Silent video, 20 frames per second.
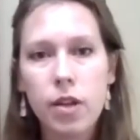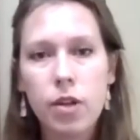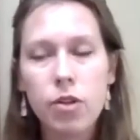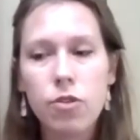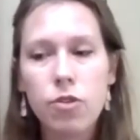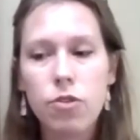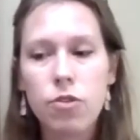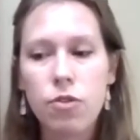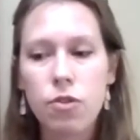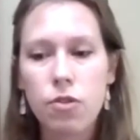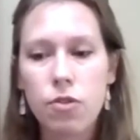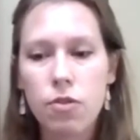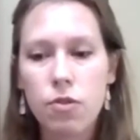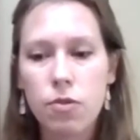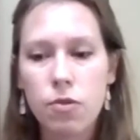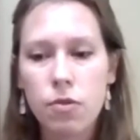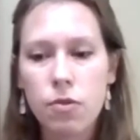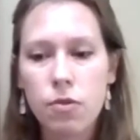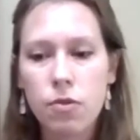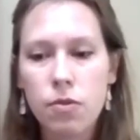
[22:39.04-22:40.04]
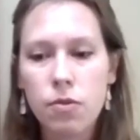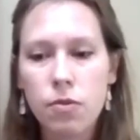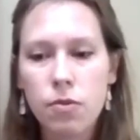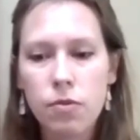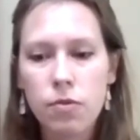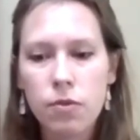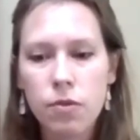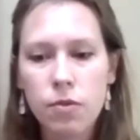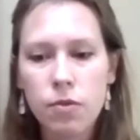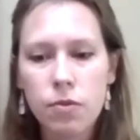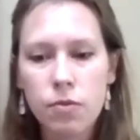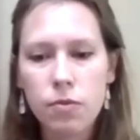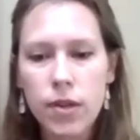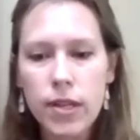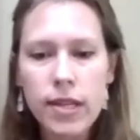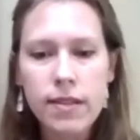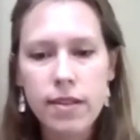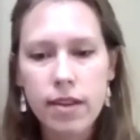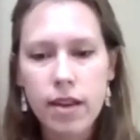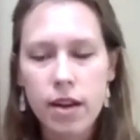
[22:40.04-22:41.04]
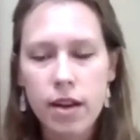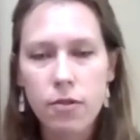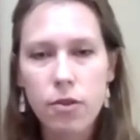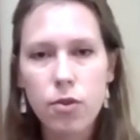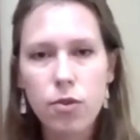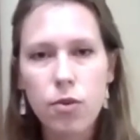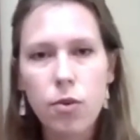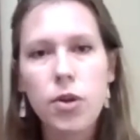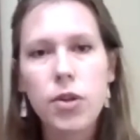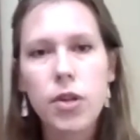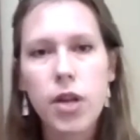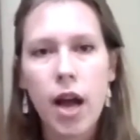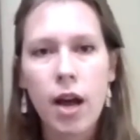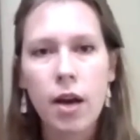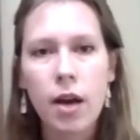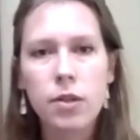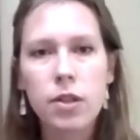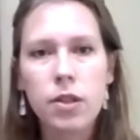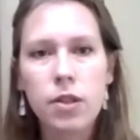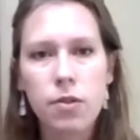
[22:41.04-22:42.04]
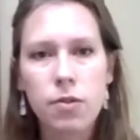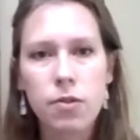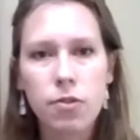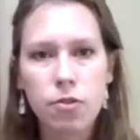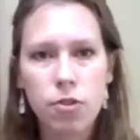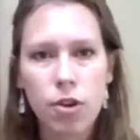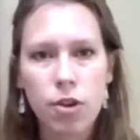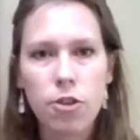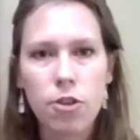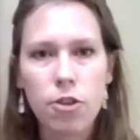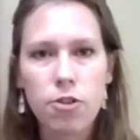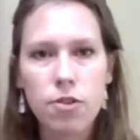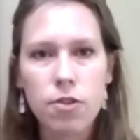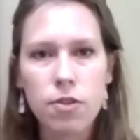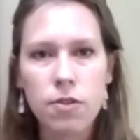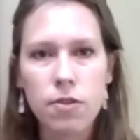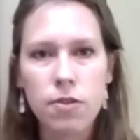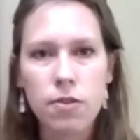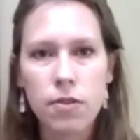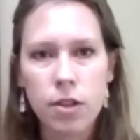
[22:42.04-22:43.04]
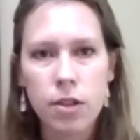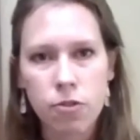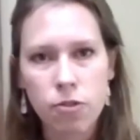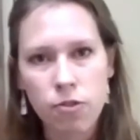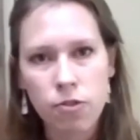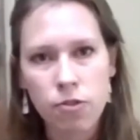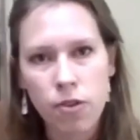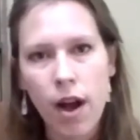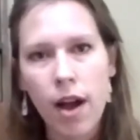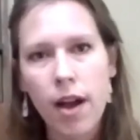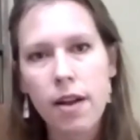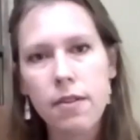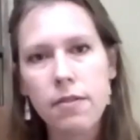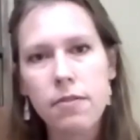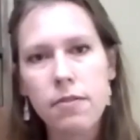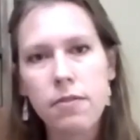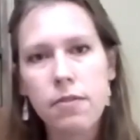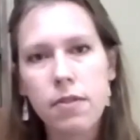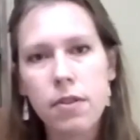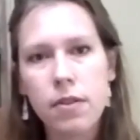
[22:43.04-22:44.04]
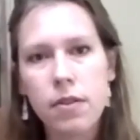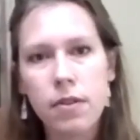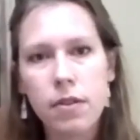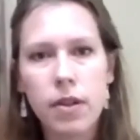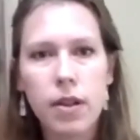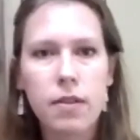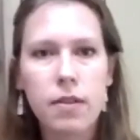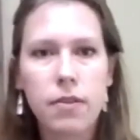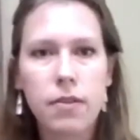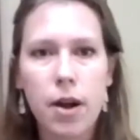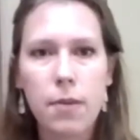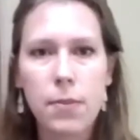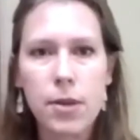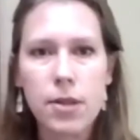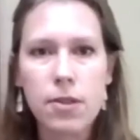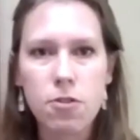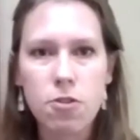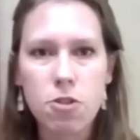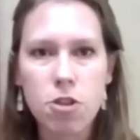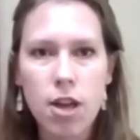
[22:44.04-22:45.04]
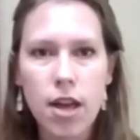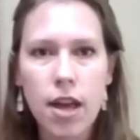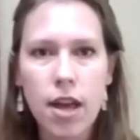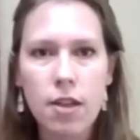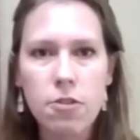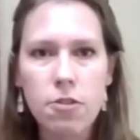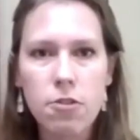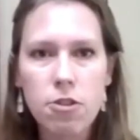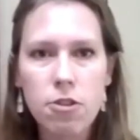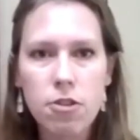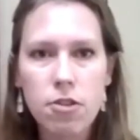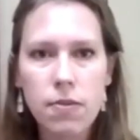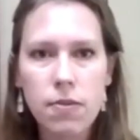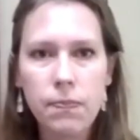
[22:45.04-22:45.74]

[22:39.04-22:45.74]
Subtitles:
to really to kind of sort out those structures that drive environmental change.